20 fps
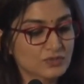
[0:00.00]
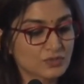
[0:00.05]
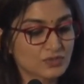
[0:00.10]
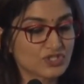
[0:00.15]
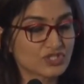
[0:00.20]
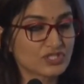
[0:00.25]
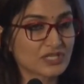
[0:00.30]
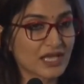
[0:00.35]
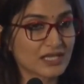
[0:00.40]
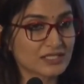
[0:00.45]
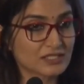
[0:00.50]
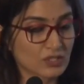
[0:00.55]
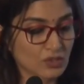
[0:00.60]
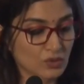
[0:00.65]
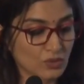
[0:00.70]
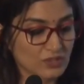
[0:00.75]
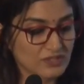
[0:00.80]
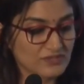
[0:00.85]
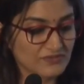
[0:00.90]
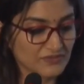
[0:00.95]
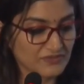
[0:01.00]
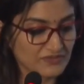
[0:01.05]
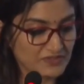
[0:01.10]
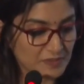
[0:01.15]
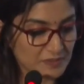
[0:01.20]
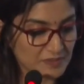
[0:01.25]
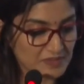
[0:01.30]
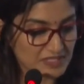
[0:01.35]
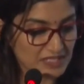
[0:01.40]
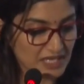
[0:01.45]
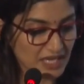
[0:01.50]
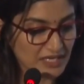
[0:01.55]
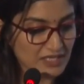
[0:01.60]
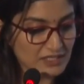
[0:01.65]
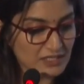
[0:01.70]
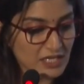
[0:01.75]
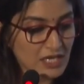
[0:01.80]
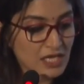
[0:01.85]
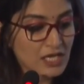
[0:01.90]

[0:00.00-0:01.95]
which is as low as 50%.